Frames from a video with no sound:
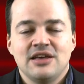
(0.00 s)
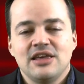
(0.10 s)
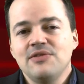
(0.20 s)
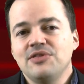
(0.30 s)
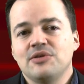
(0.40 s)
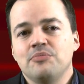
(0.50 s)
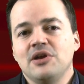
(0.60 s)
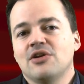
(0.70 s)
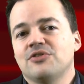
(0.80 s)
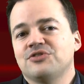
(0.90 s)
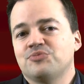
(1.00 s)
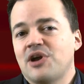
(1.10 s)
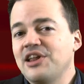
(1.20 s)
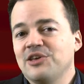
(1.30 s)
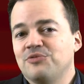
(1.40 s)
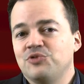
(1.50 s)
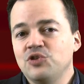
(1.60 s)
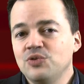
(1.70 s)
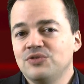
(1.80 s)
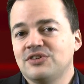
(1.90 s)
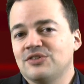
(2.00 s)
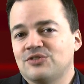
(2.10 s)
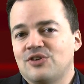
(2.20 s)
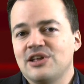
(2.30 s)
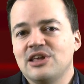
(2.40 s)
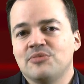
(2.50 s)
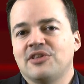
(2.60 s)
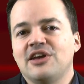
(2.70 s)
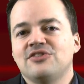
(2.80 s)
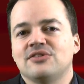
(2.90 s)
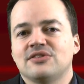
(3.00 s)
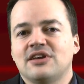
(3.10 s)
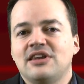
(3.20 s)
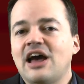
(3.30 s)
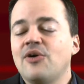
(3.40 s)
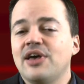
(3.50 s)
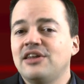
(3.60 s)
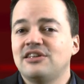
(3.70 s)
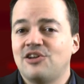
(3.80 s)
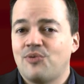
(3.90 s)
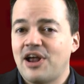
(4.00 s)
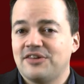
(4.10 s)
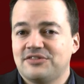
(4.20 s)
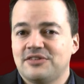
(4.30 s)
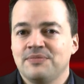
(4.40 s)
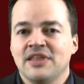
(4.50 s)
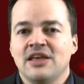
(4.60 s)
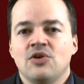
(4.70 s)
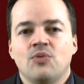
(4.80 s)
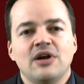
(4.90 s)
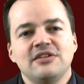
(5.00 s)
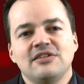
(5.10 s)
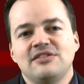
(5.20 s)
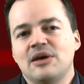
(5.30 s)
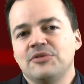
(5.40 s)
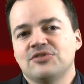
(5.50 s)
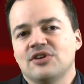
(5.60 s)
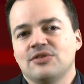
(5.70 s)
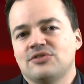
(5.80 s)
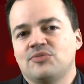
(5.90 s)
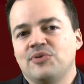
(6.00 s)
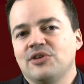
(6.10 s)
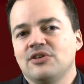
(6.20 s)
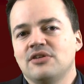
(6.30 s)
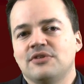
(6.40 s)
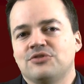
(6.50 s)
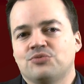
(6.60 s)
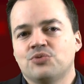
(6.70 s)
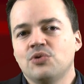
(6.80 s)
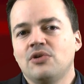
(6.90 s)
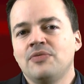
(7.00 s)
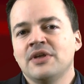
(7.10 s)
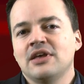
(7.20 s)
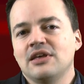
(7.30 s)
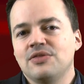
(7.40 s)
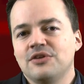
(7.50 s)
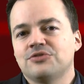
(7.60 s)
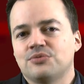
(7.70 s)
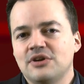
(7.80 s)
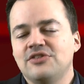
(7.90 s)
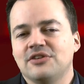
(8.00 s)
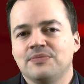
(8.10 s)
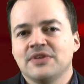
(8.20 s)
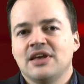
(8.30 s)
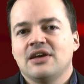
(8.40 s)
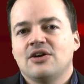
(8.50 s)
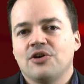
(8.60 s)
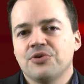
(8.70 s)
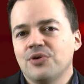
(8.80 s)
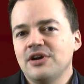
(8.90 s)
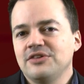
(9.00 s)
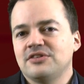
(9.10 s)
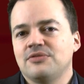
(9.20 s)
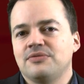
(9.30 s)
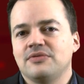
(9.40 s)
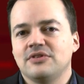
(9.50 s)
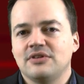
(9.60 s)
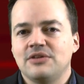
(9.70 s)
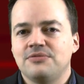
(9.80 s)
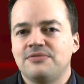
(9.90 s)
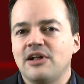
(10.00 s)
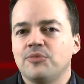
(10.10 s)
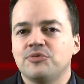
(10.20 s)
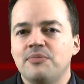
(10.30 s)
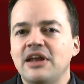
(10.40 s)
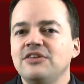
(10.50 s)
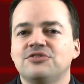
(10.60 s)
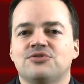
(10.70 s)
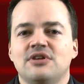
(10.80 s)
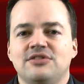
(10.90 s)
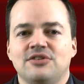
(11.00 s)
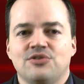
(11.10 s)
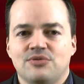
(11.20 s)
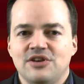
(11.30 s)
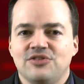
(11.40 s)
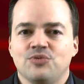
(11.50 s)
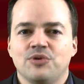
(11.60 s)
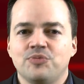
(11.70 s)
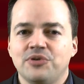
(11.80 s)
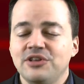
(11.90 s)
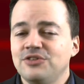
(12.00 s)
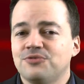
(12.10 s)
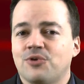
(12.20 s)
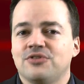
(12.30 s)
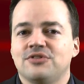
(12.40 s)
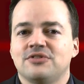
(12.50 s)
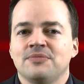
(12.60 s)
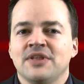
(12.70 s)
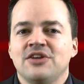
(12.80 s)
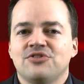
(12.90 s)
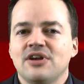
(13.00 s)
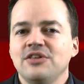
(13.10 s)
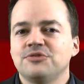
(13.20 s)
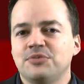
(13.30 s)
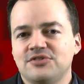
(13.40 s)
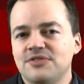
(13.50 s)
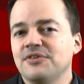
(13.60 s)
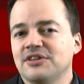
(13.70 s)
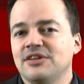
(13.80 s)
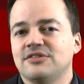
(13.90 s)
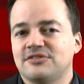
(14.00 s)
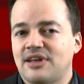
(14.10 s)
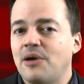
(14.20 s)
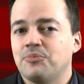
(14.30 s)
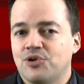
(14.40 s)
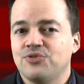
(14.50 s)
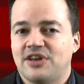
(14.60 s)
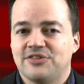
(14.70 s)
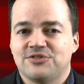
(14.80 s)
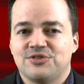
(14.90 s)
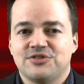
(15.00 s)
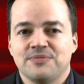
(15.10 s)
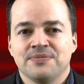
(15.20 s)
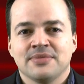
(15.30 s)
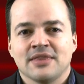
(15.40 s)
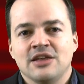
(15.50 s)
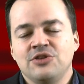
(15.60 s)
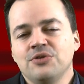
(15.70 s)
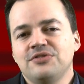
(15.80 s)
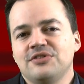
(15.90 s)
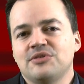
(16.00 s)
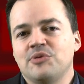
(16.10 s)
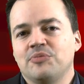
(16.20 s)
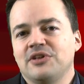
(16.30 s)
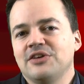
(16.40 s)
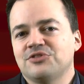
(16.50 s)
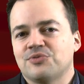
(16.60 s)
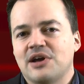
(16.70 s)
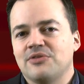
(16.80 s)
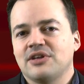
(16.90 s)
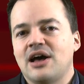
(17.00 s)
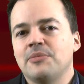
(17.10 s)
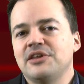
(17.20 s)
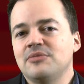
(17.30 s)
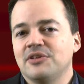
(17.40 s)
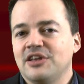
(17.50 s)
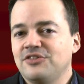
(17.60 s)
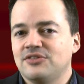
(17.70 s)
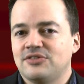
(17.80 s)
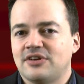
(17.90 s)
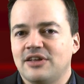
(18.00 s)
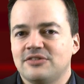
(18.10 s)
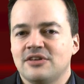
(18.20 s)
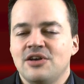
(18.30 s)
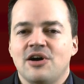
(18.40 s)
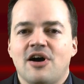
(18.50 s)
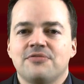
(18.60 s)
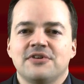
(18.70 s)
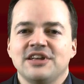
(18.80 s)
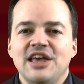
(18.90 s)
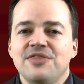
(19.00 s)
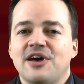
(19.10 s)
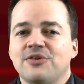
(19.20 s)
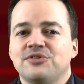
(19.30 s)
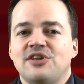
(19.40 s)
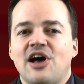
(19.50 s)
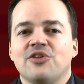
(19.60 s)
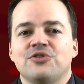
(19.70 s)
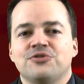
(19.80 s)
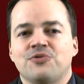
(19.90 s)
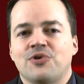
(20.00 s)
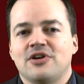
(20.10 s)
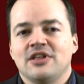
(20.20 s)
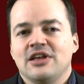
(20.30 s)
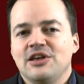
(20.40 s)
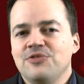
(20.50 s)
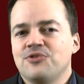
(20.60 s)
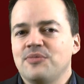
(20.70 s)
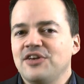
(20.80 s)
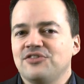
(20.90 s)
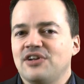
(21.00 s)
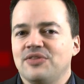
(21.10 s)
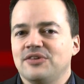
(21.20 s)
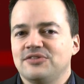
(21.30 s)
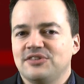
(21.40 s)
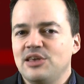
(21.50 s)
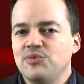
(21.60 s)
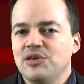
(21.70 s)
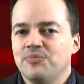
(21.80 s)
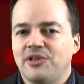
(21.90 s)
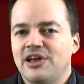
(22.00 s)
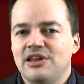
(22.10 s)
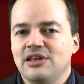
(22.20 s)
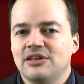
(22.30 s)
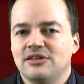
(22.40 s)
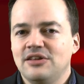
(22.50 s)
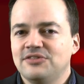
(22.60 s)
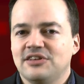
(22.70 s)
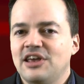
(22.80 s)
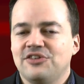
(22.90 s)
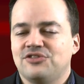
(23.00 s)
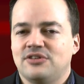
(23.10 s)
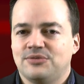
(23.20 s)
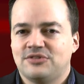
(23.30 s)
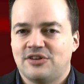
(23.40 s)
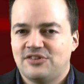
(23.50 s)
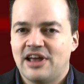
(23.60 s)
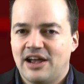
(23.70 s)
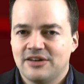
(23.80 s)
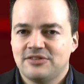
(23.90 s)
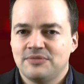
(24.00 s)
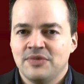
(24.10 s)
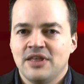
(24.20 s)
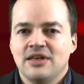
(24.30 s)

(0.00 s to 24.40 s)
Even the mere spreading of news concerning immolations can now end in arrest. Wanting to demonstrate the stability of its rule in this region, authorities have enveloped many streets in the region with police forces trained specifically to stop protesters. Notices have been placed around common immolation sites, offering $8,000 for information on the scheming, planning, and instigation of such acts.